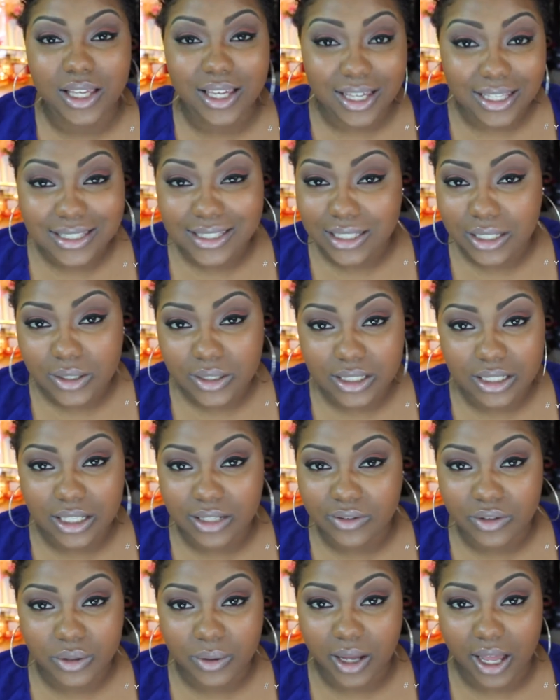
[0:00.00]
It conceals and
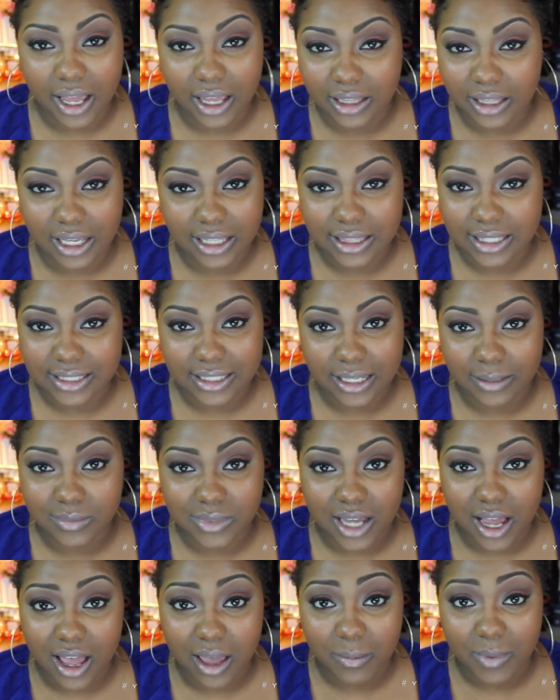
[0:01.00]
gives you a highlight at the same
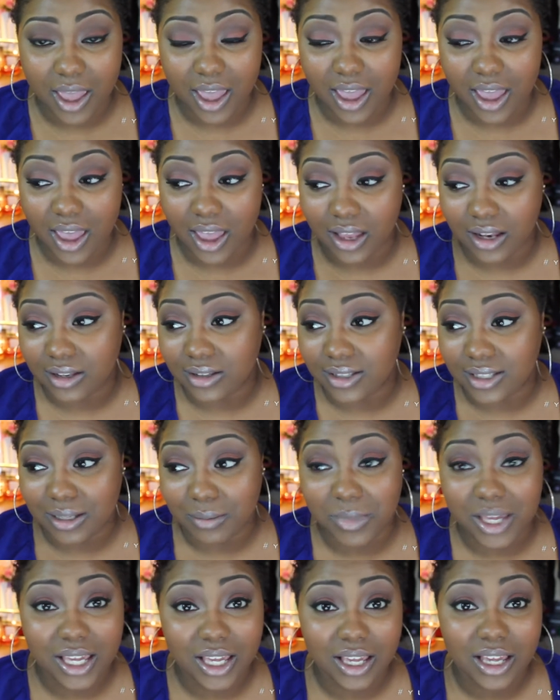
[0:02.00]
time. And to
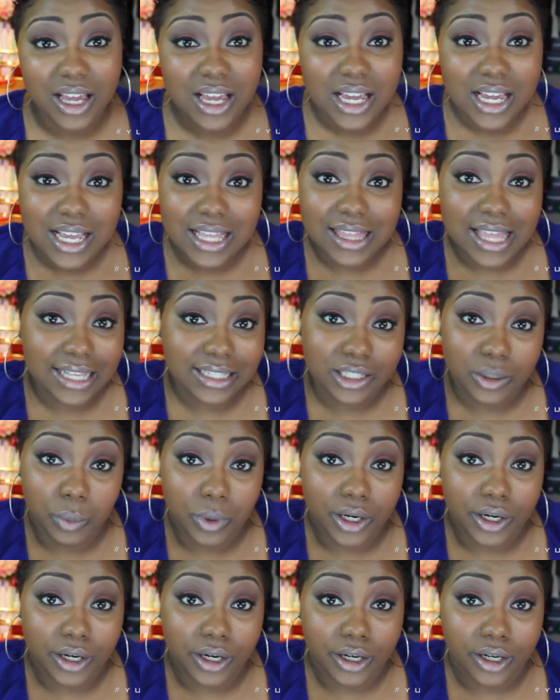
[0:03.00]
me, that's a
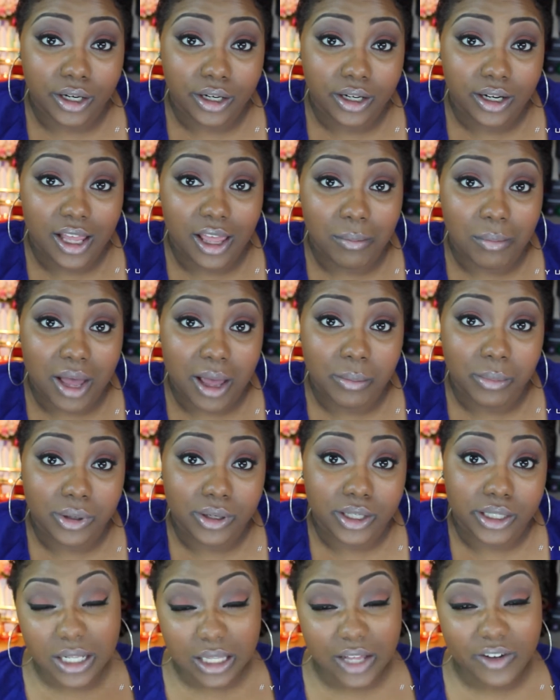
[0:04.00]
winner in my
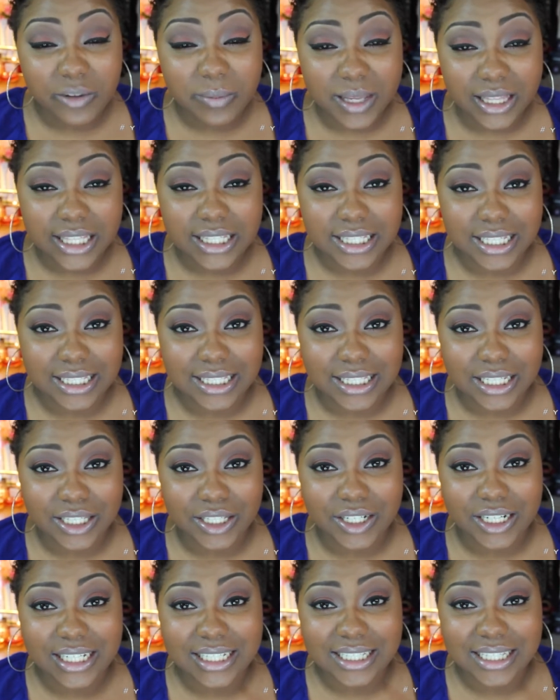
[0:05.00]
book. What I love about this
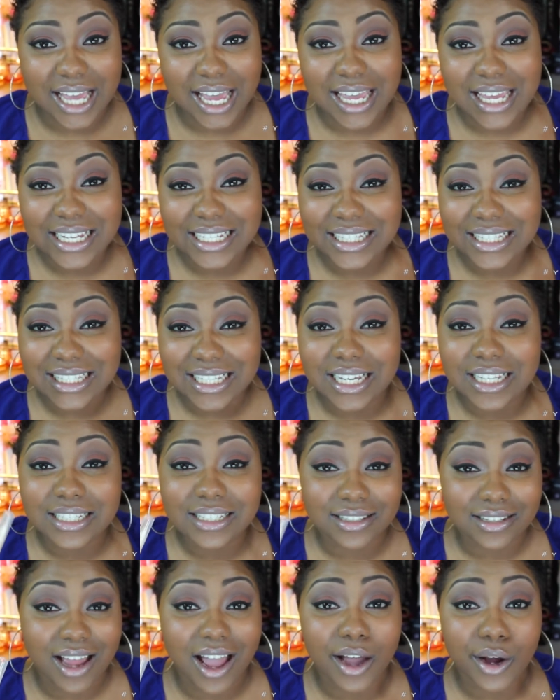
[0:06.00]
concealer is that it
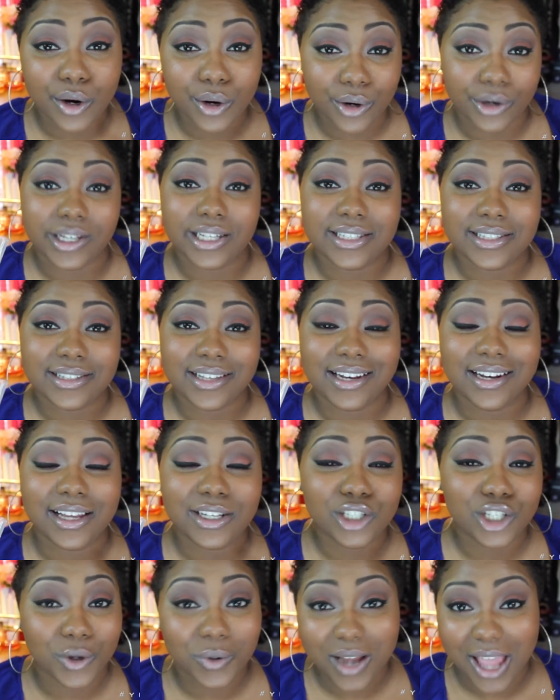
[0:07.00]
does not crease, and
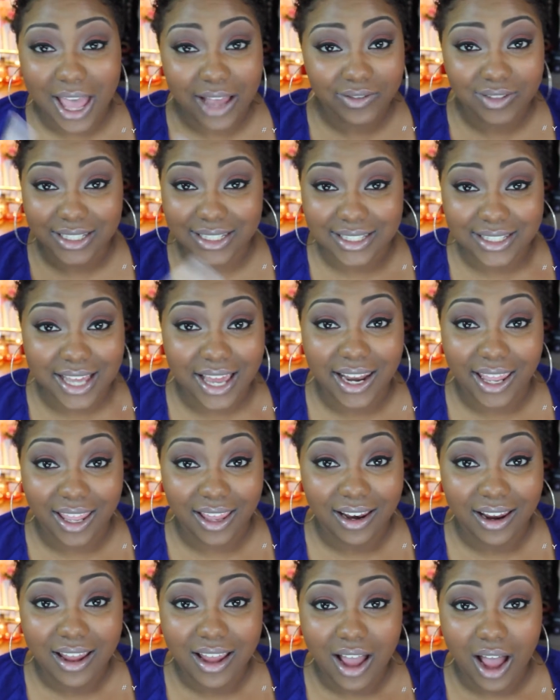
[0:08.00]
I don't have to set
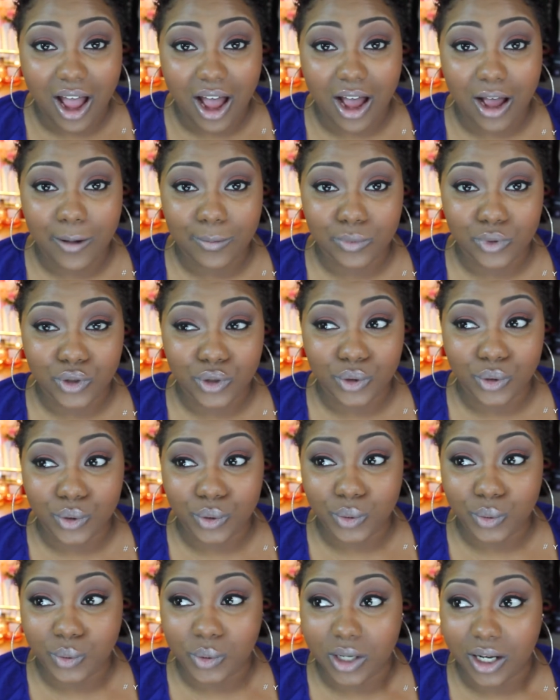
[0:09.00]
it
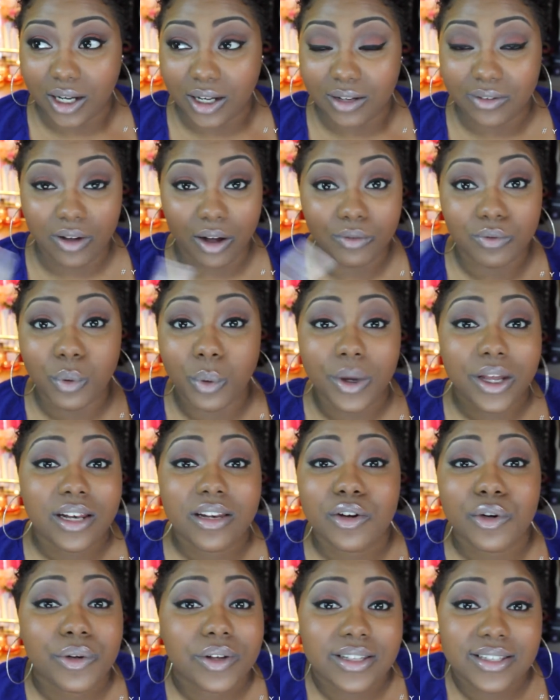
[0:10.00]
to
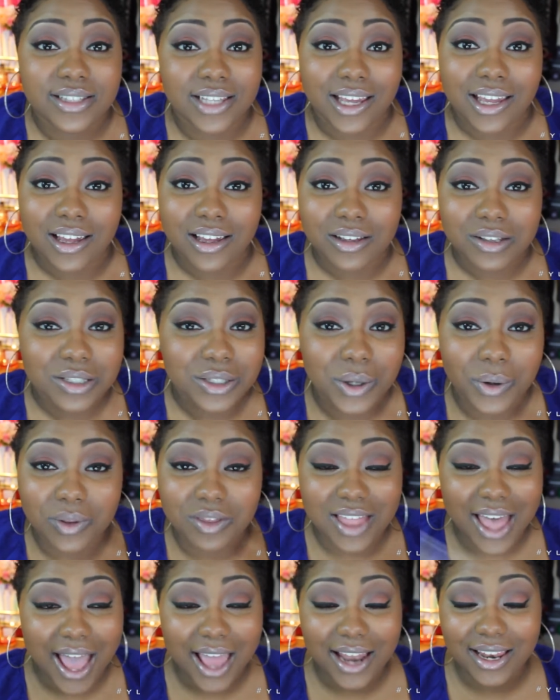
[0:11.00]
avoid creasing. So
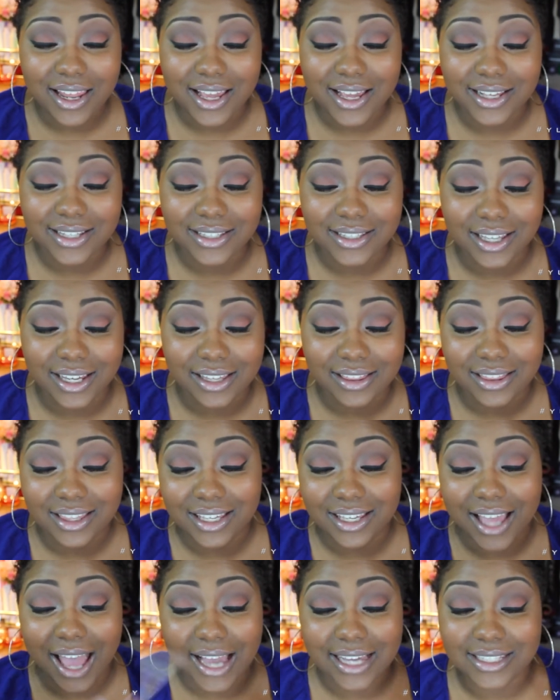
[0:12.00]
that is like
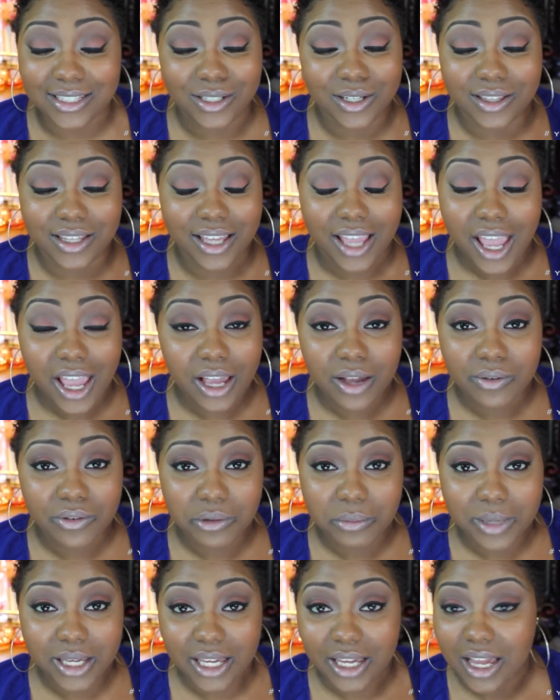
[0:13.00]
the icing on the cake
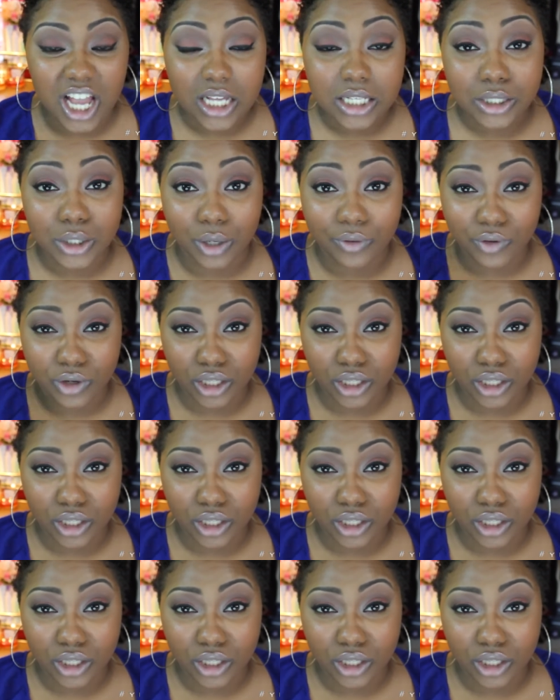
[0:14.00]
for me. So if